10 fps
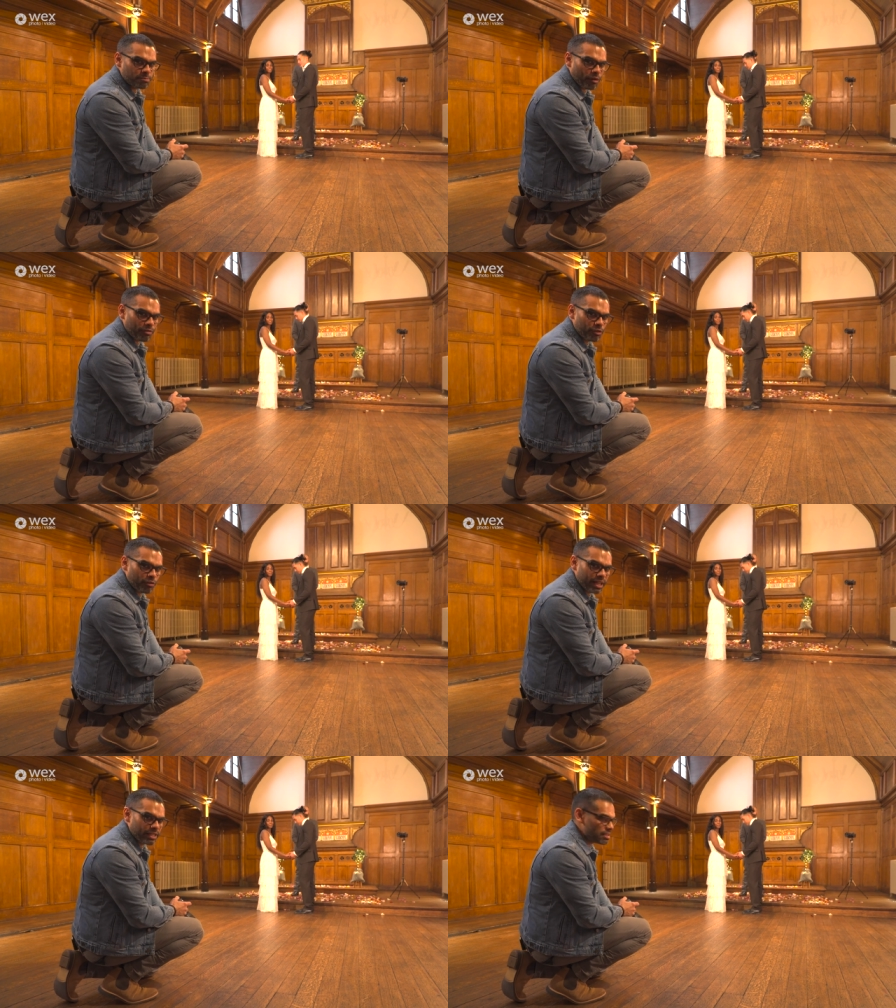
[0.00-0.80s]
spot for the
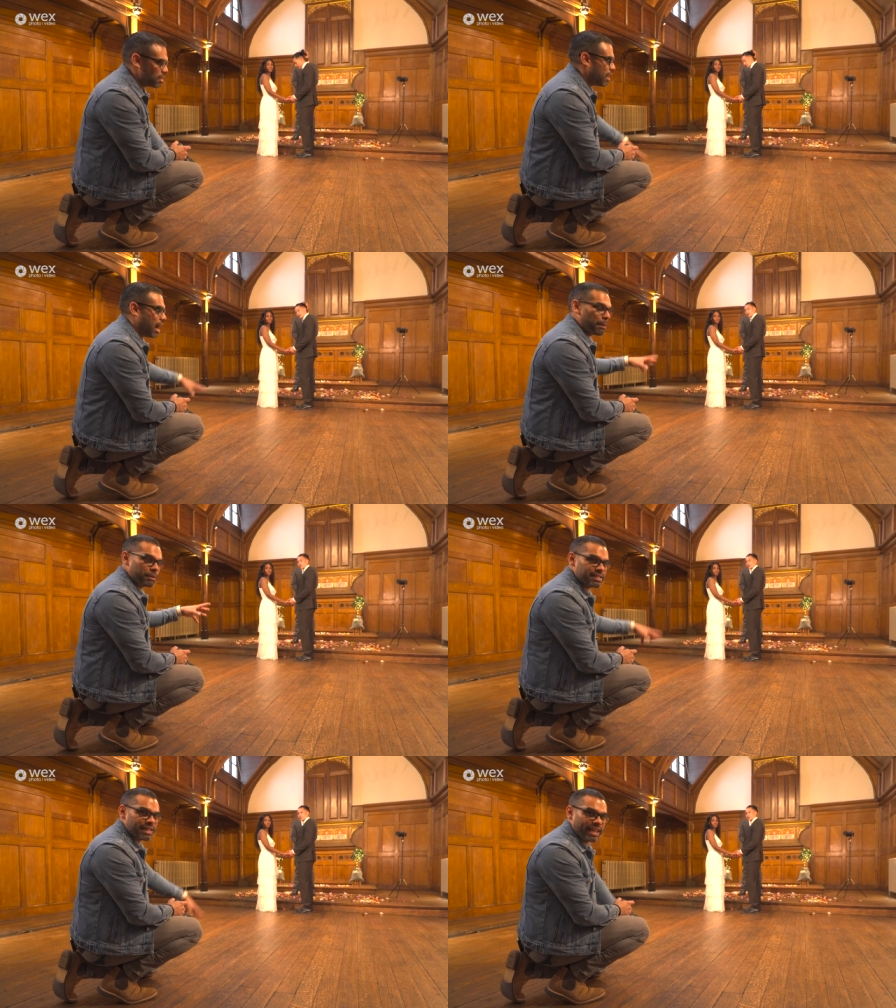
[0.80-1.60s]
rings, I'm
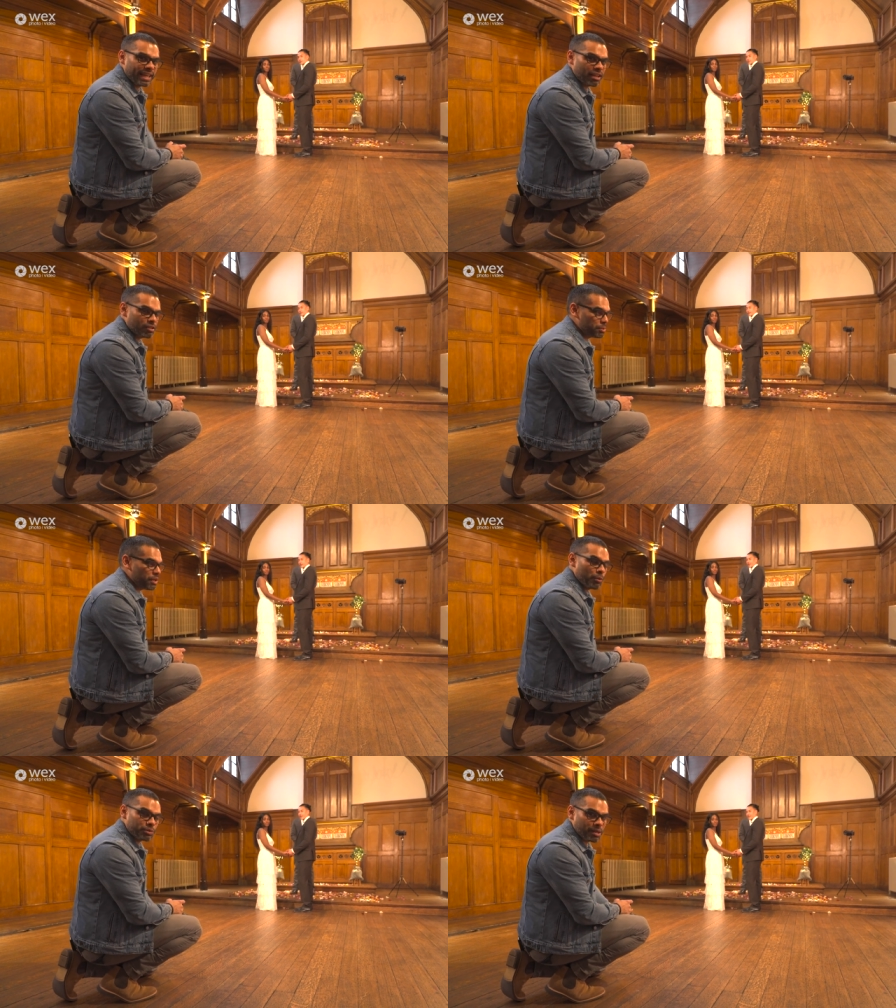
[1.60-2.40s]
going to stay here because we
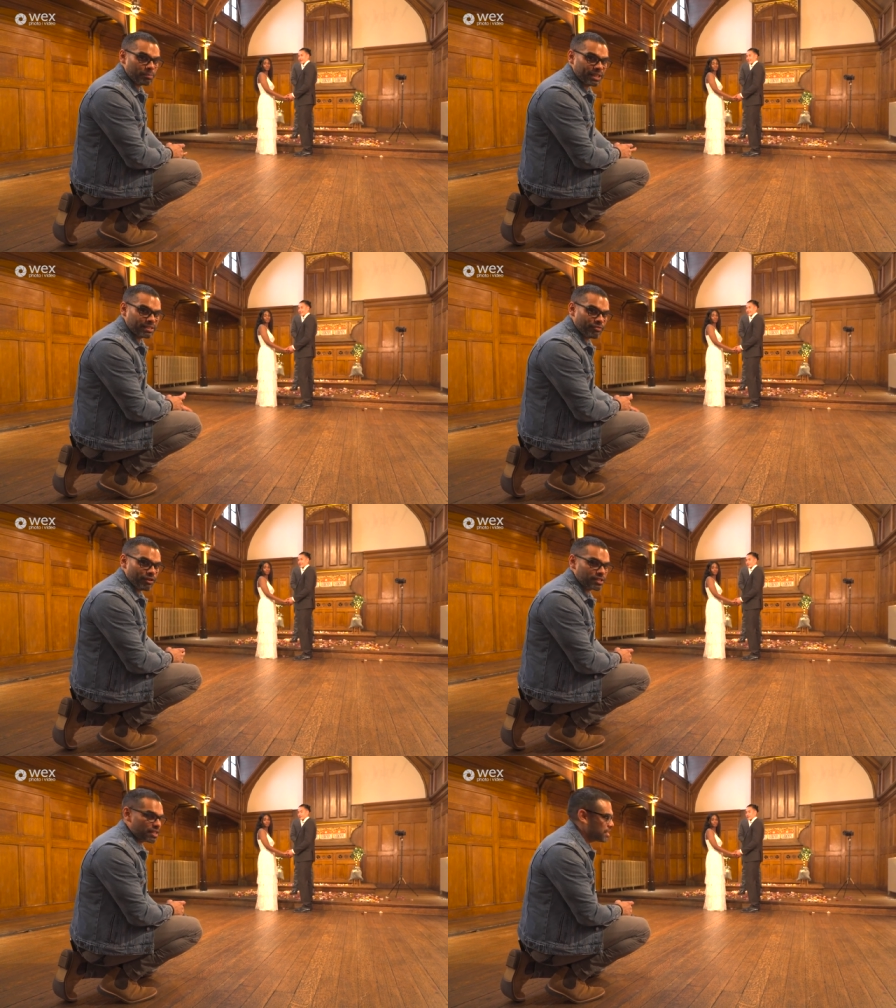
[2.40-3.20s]
know what's coming. It's the
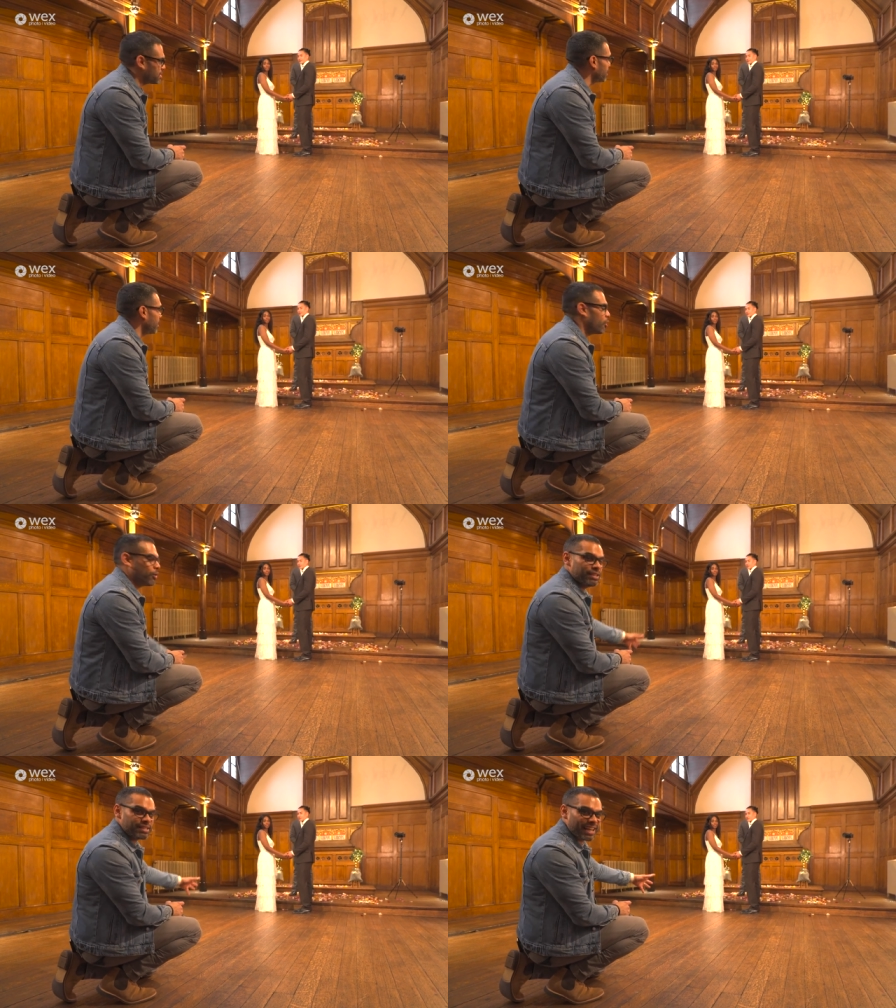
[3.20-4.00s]
first kiss,
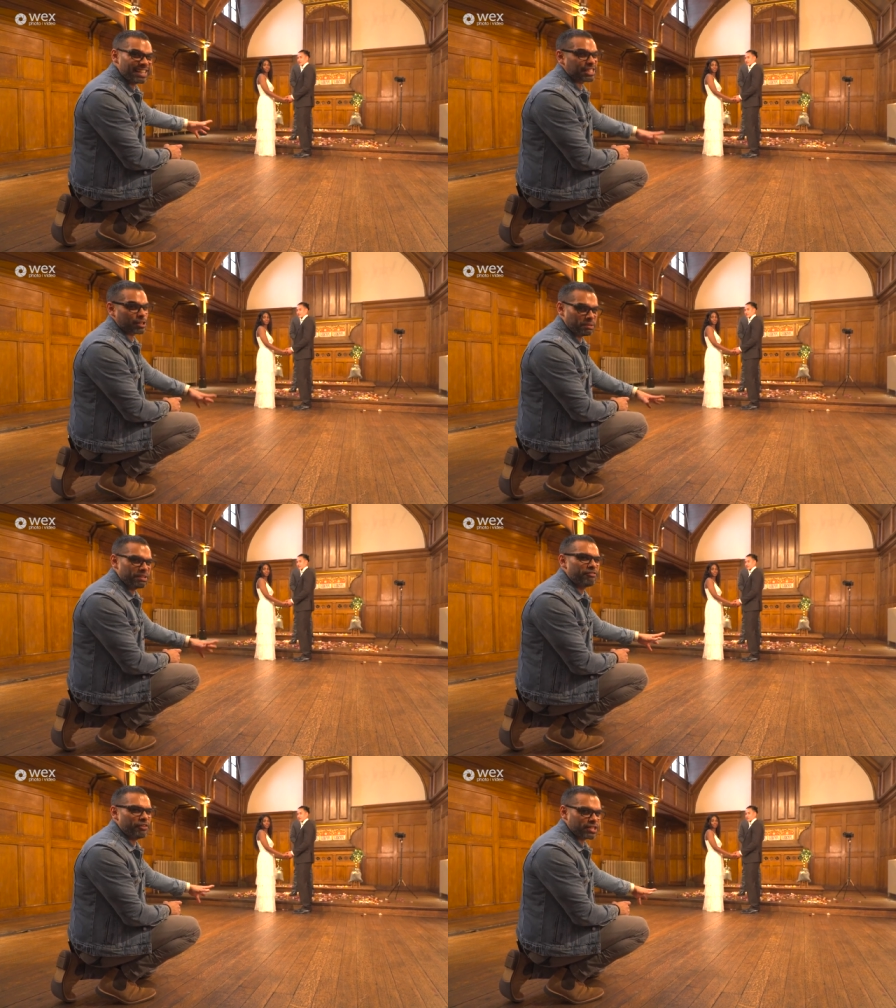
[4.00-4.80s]
or in this case, it's going to be
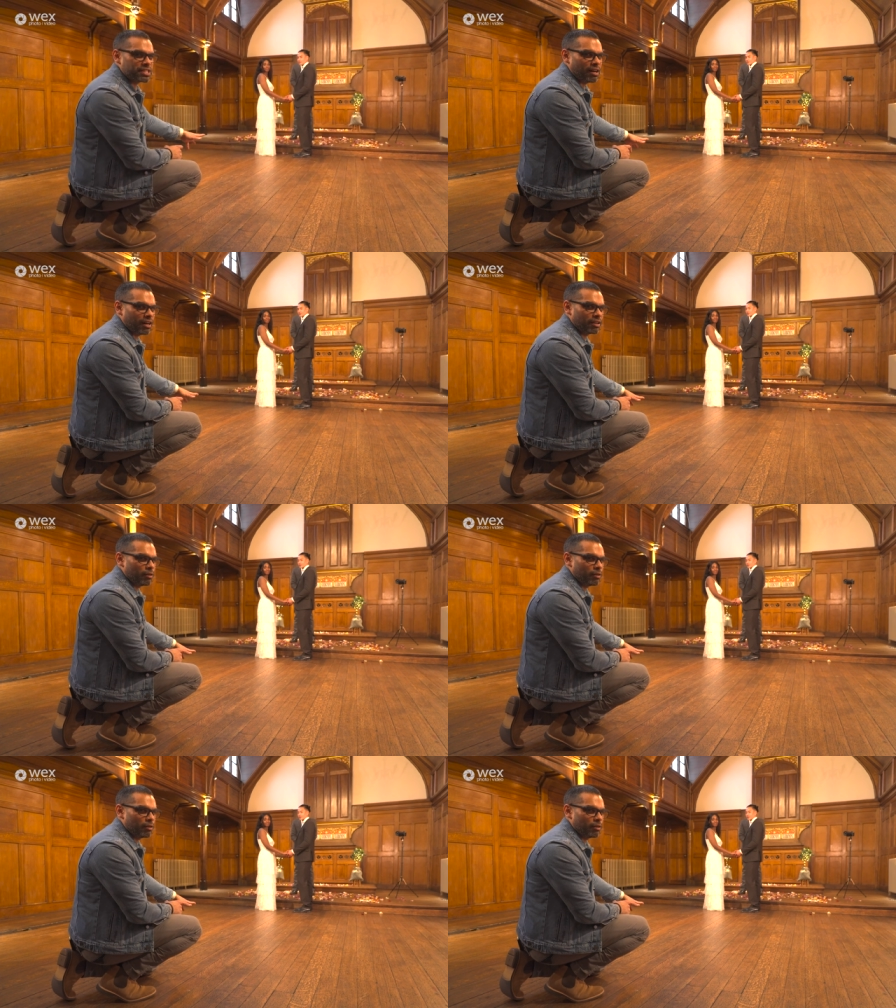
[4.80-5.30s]
the first hug.